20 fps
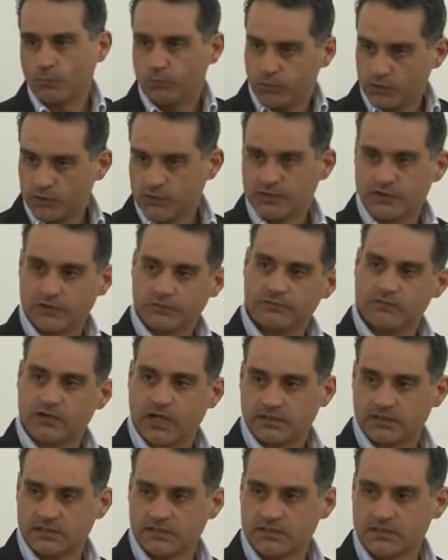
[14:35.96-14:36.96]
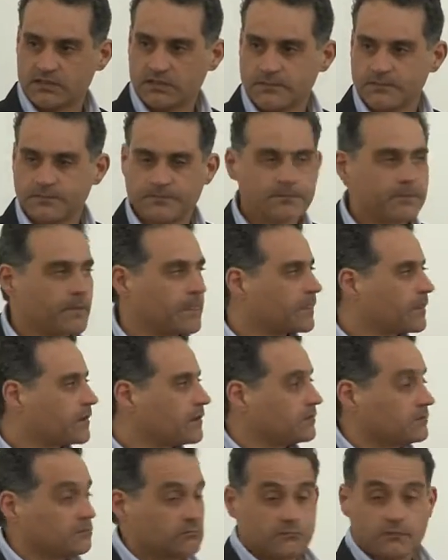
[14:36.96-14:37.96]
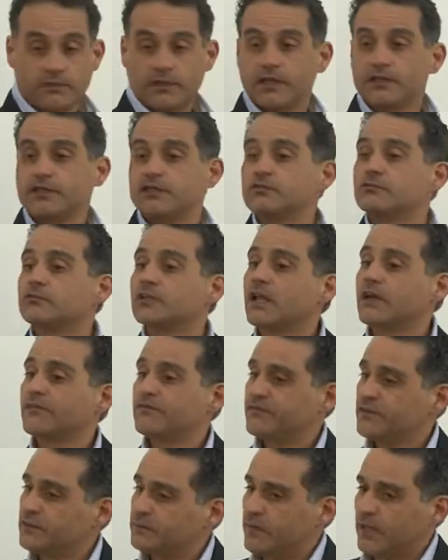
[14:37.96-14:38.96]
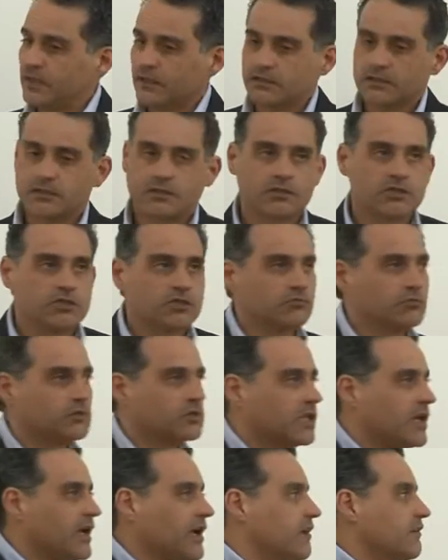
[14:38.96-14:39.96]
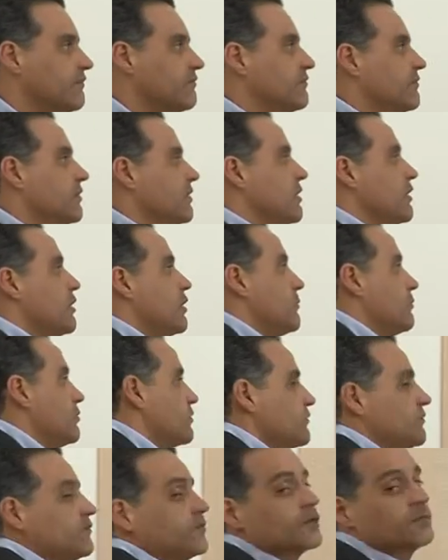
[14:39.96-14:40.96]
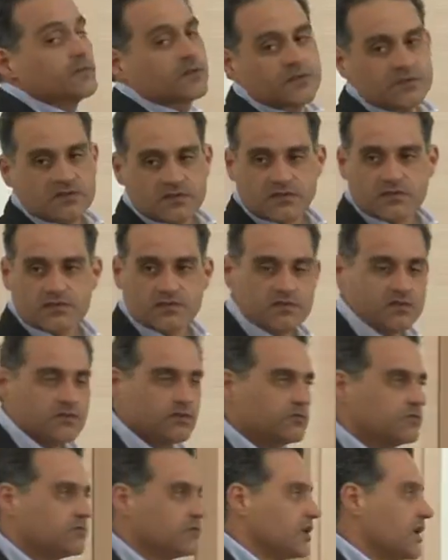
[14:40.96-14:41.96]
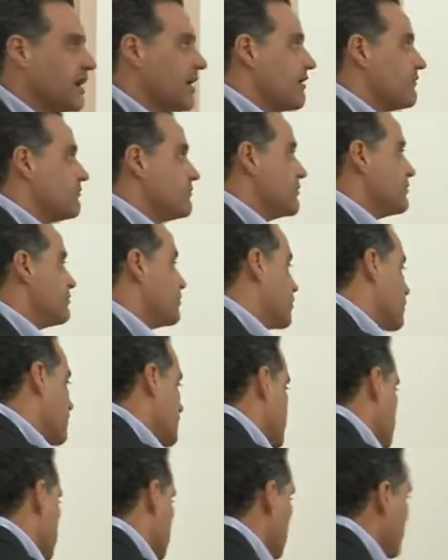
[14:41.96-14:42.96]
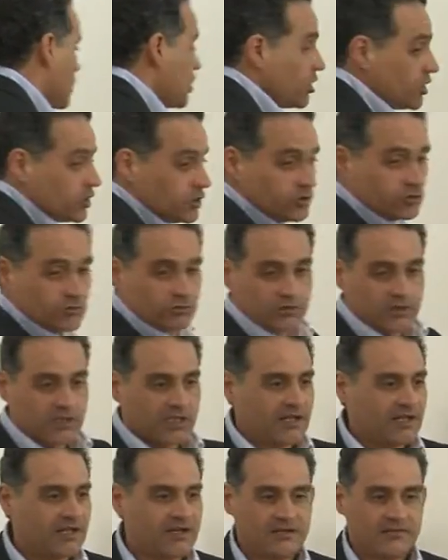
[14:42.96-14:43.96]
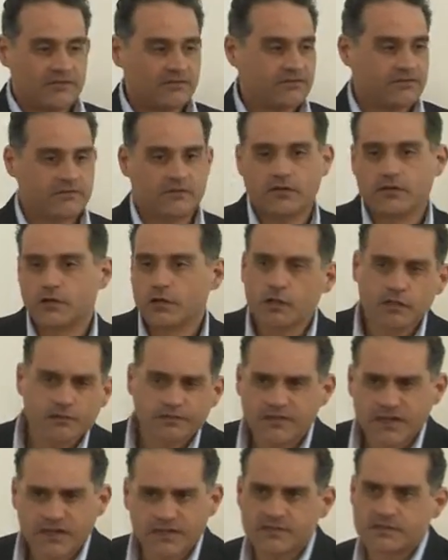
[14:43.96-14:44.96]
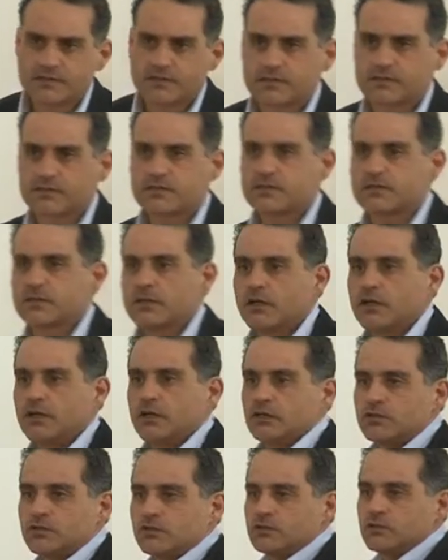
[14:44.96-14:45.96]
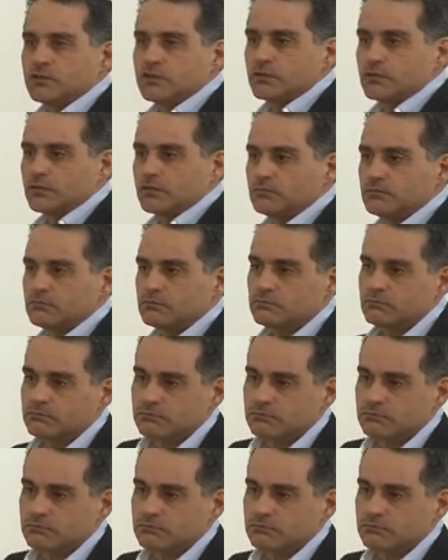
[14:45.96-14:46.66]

Put it in practice, then you will have feedback, you will have performances, you will have reports, you will have a lot of answers to the